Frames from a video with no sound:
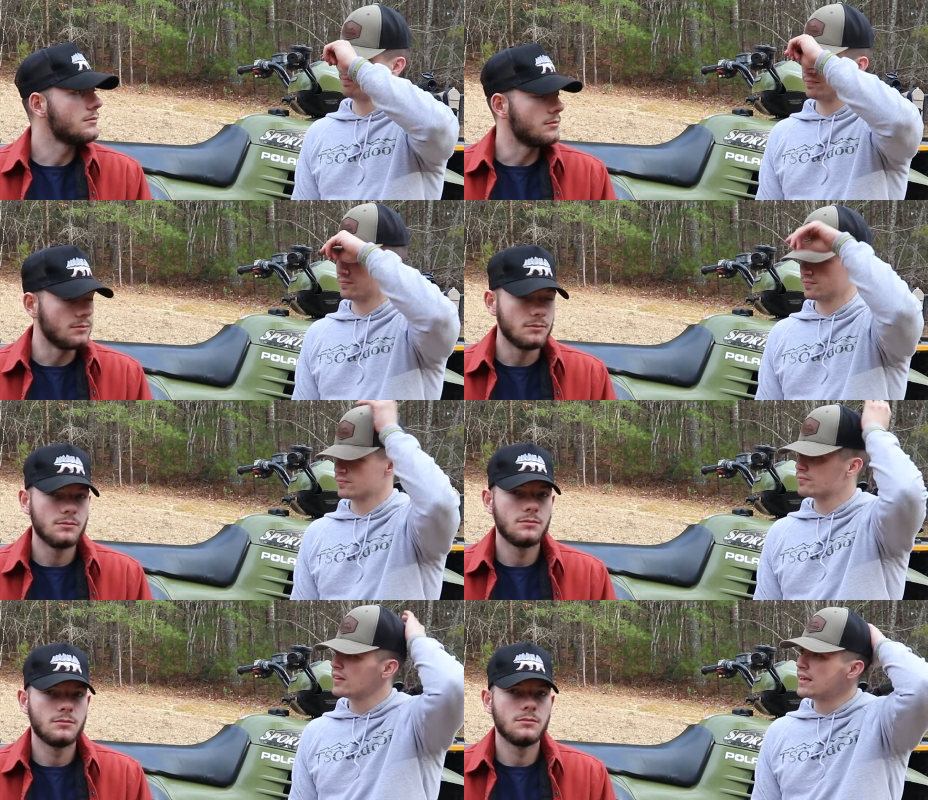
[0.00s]
Speaker 1: Mm -hmm.
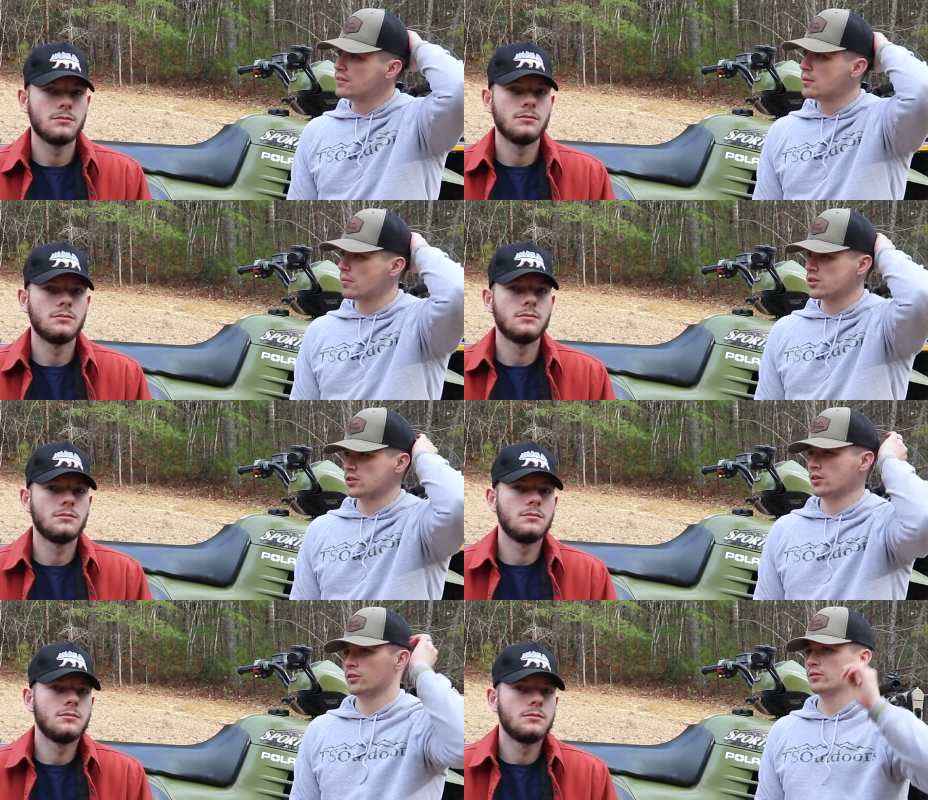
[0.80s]
Even in
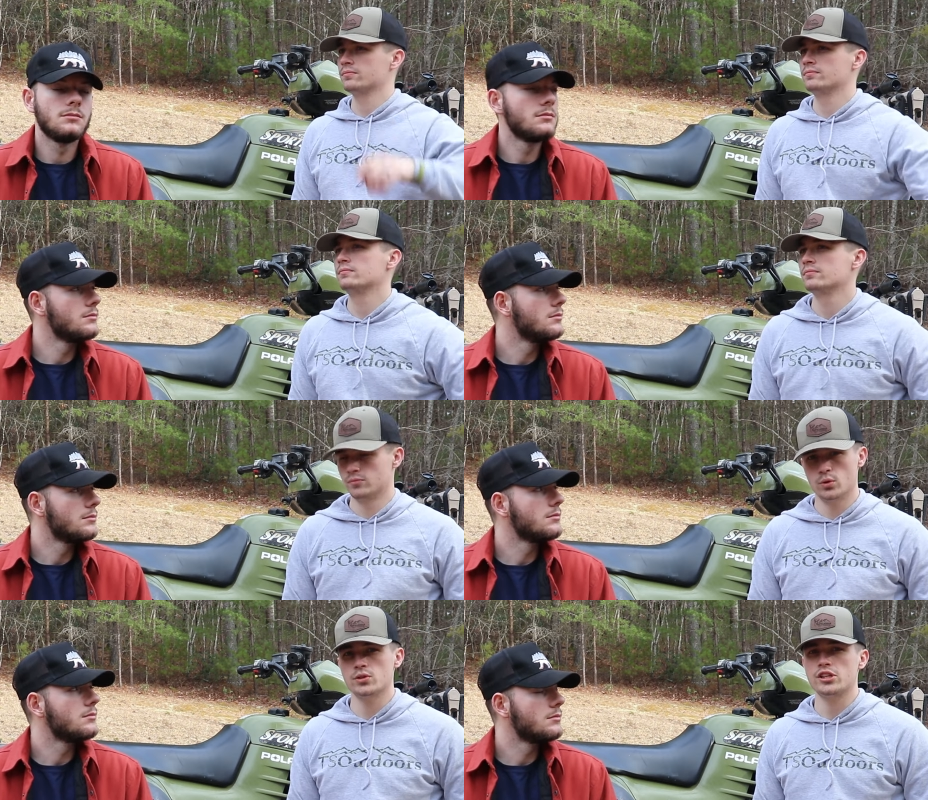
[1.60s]
muzzleloader,
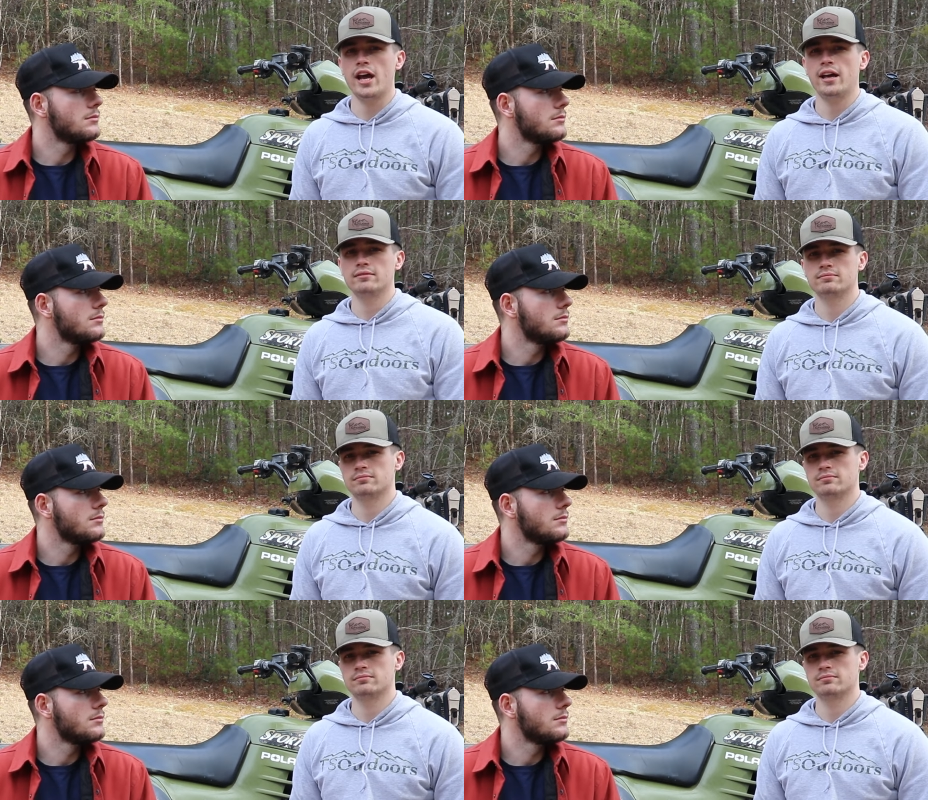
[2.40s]
orange hat